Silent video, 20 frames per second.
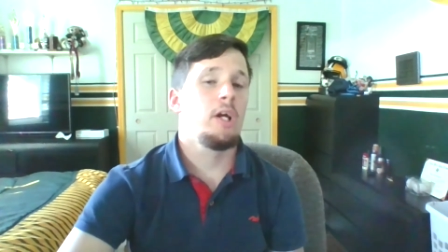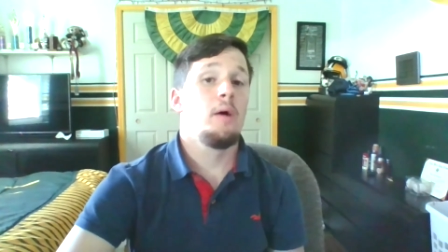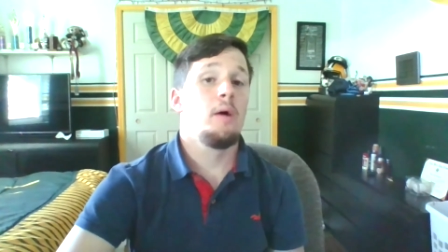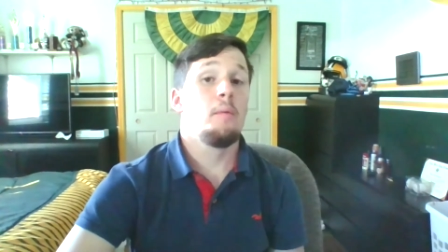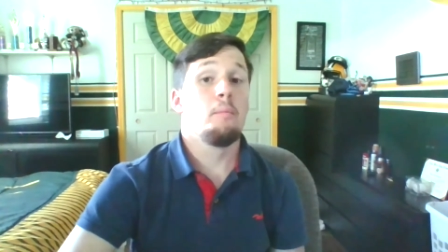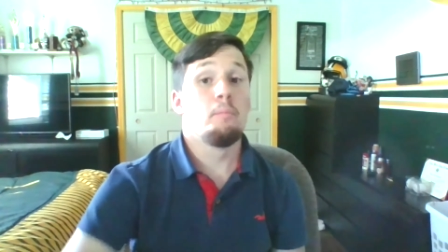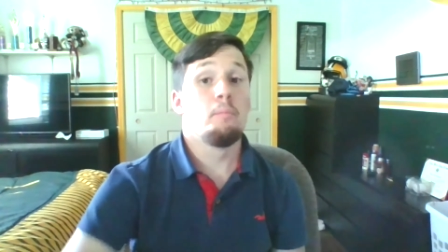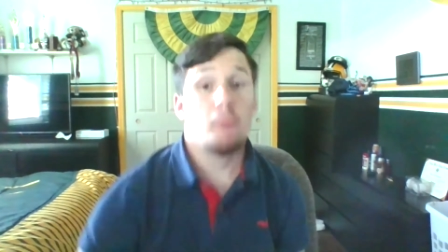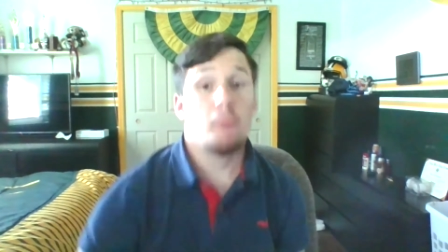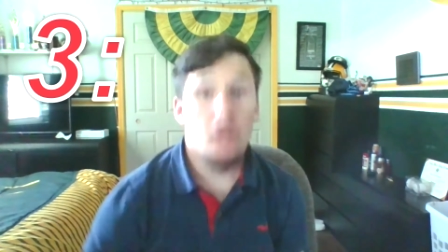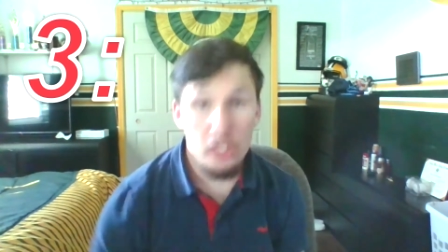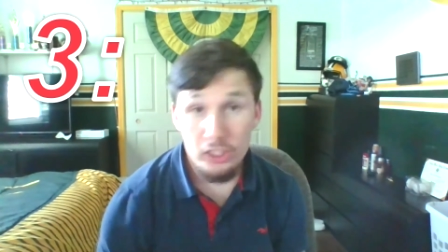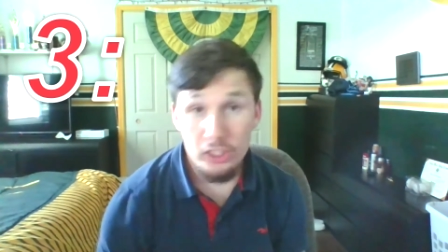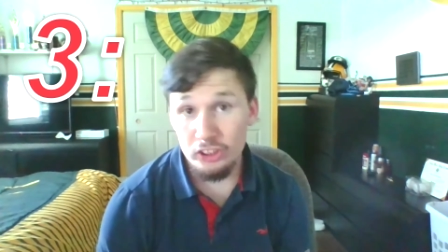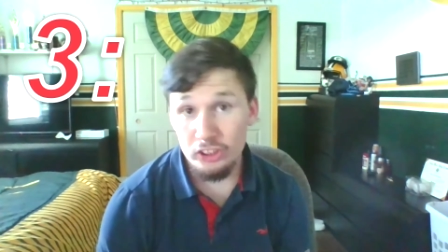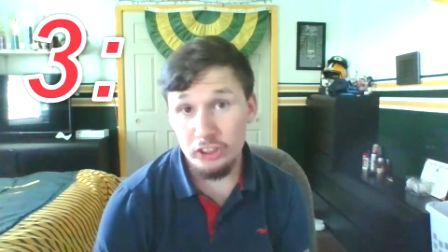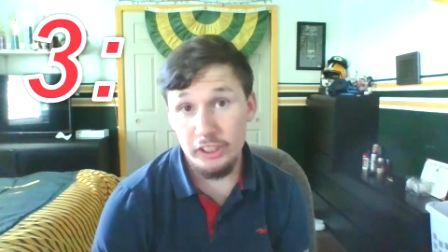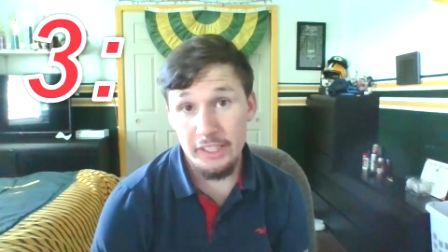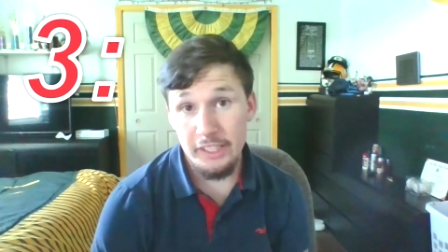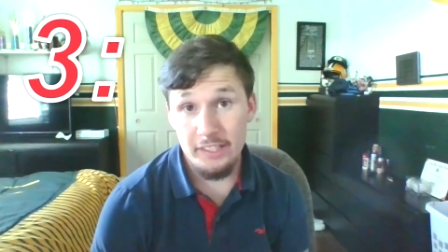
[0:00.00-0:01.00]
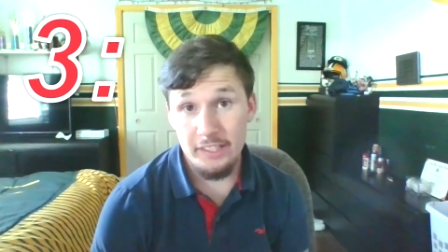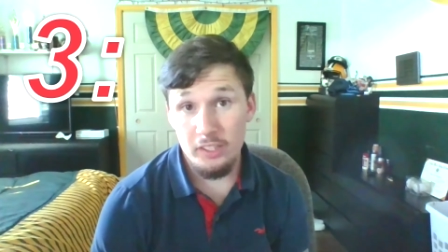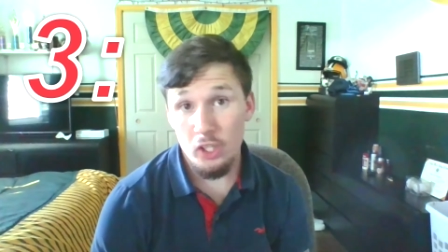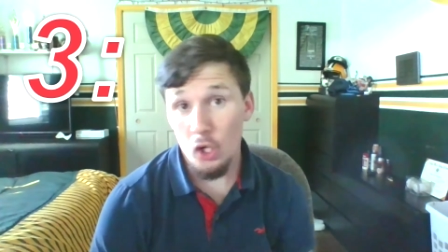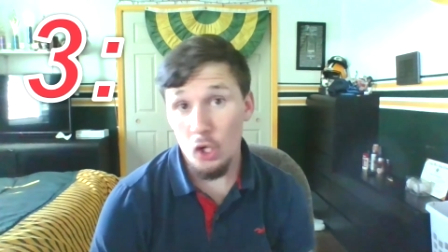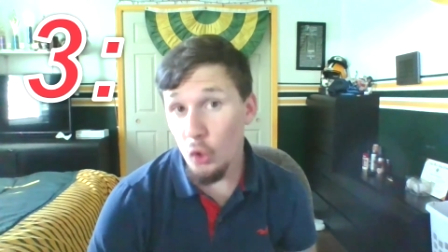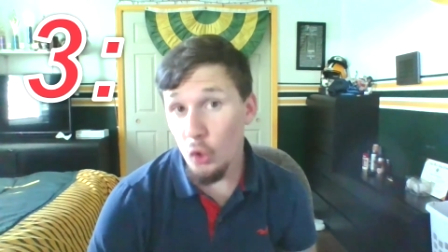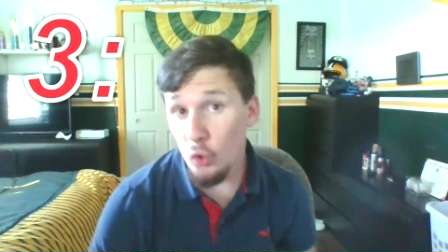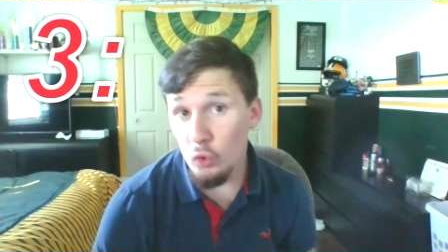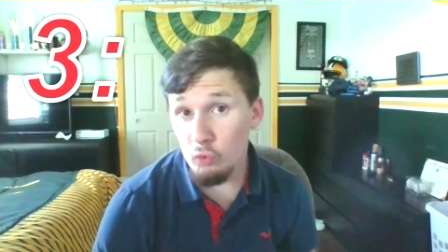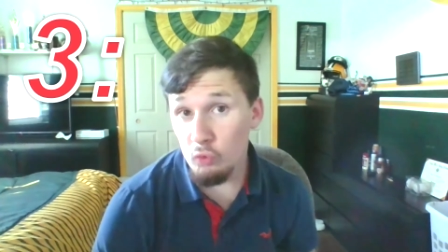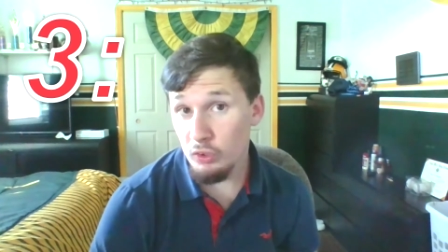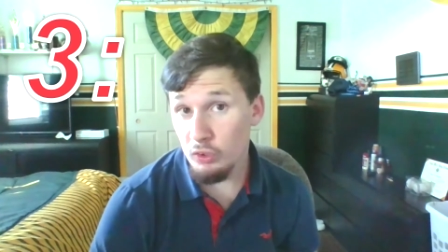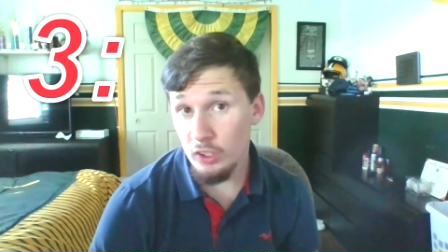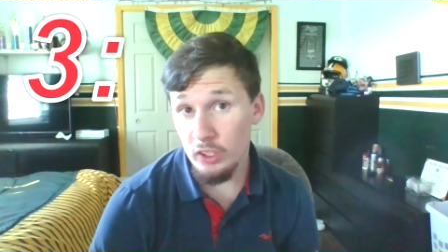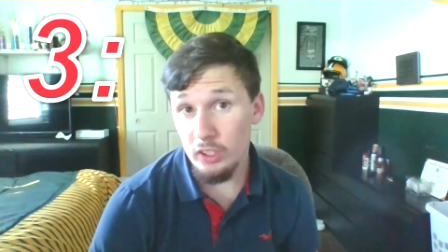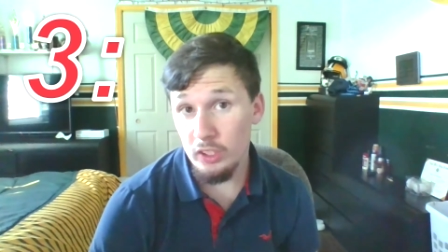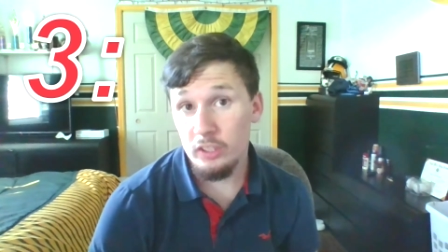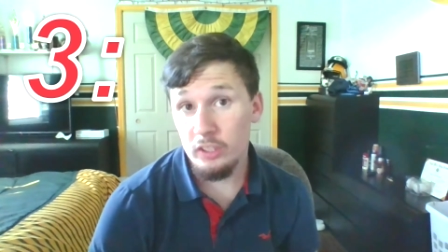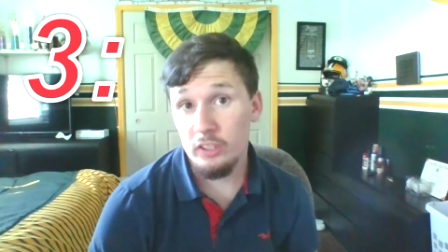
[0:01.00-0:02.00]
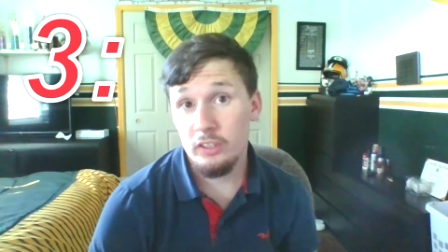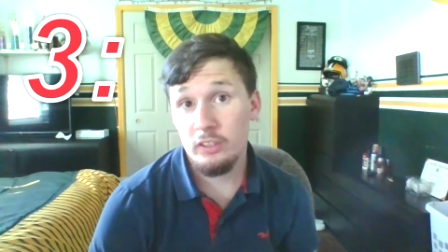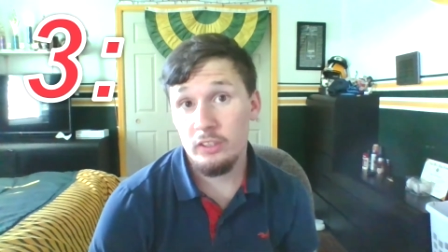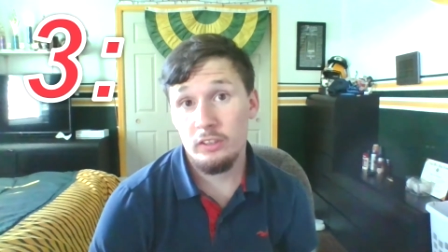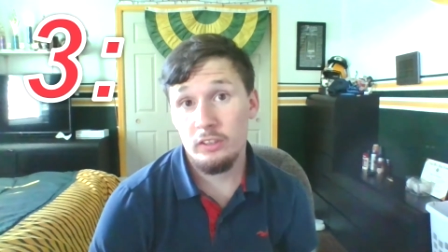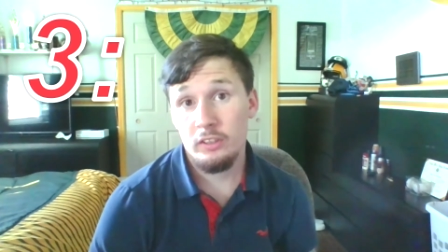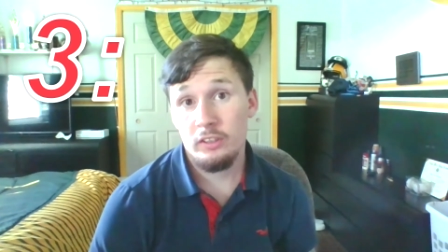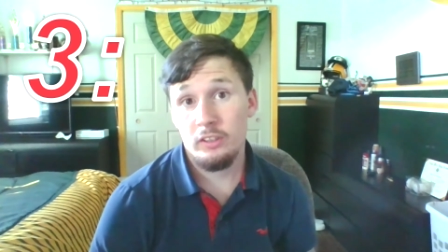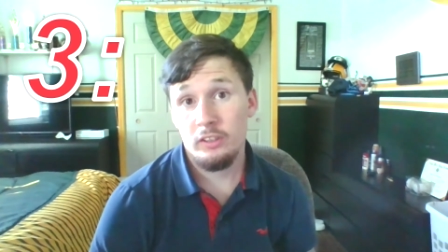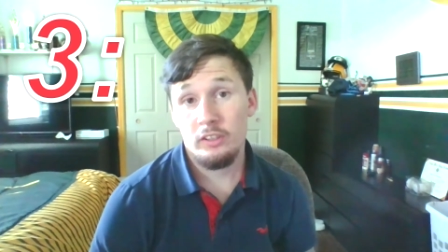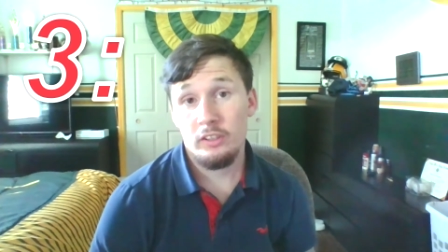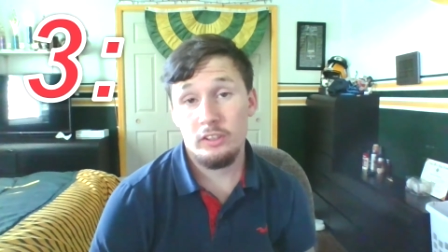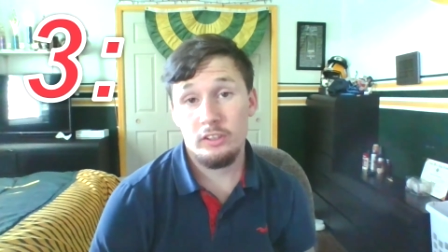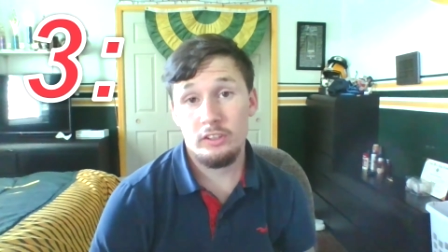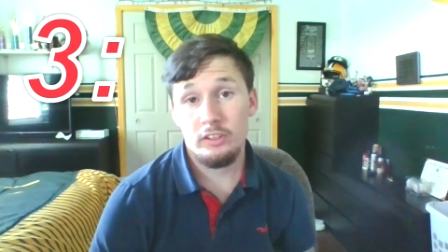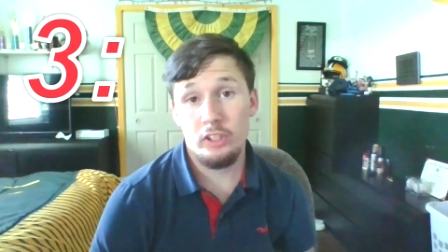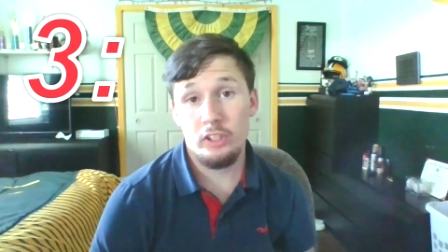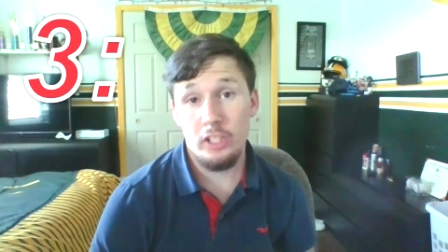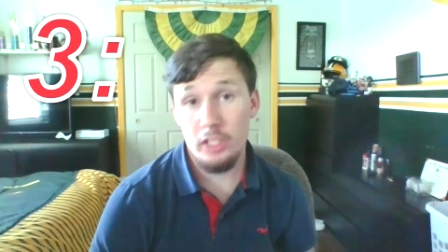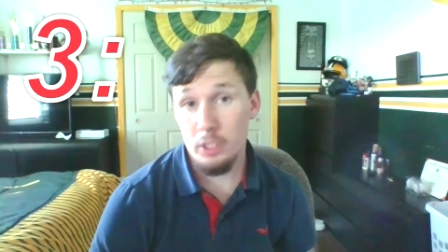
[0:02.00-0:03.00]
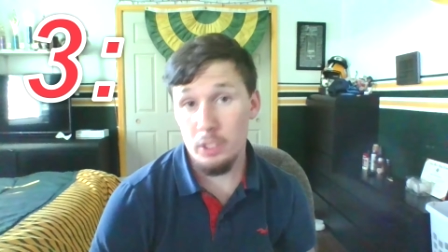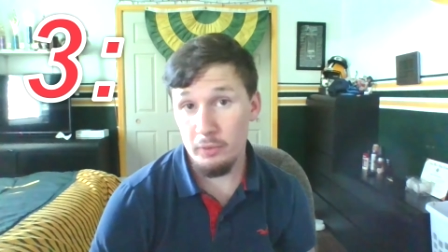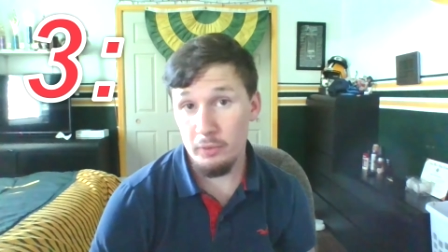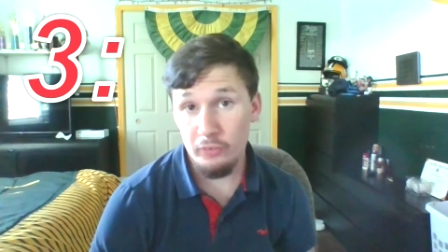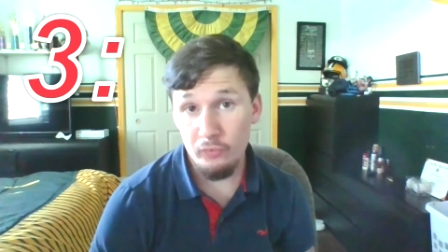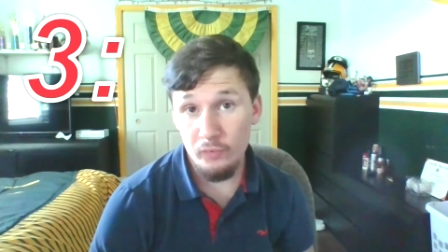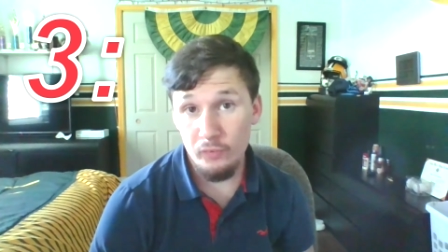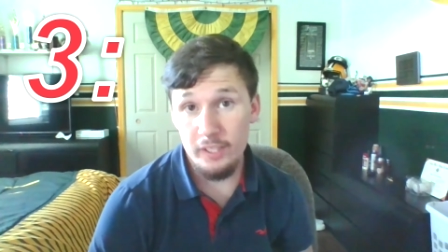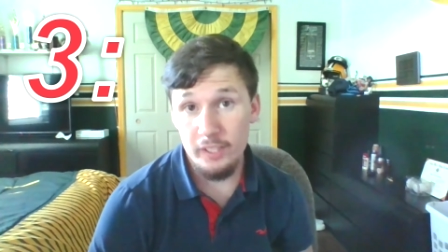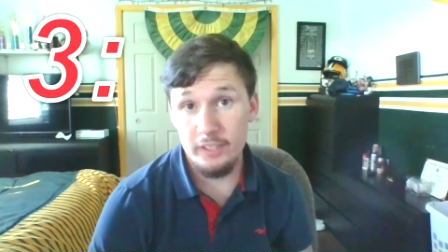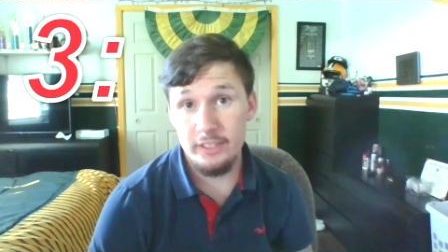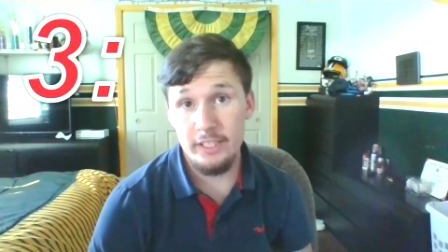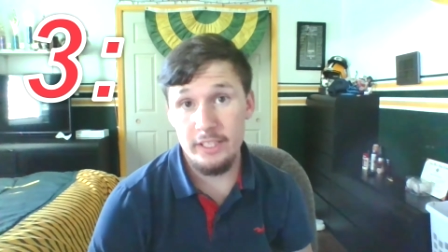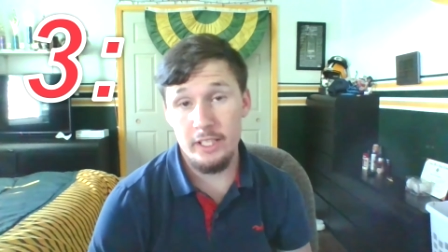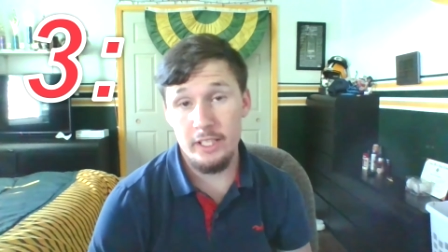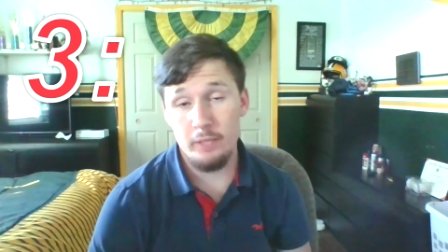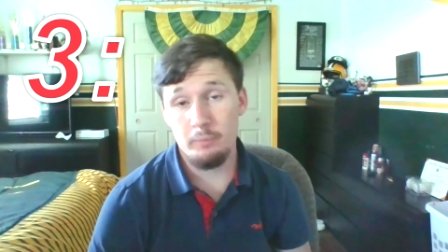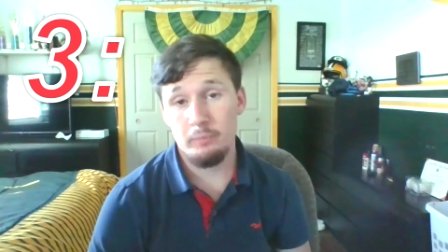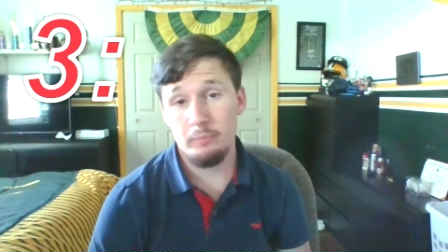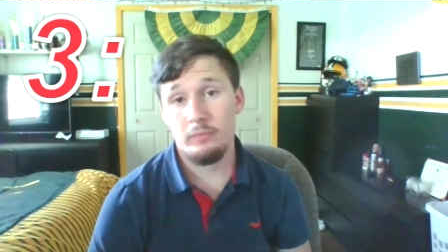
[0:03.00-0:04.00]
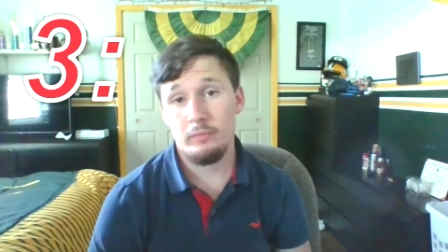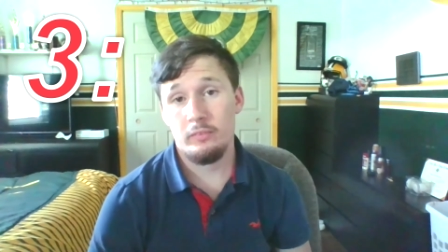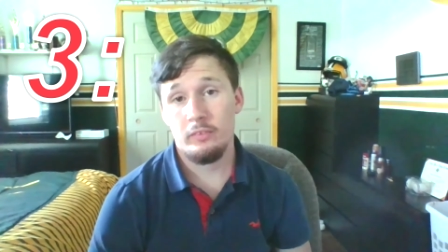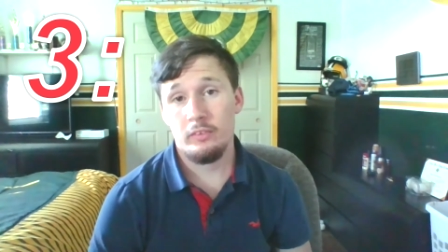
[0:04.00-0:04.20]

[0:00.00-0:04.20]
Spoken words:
Marching over to the number 3 team.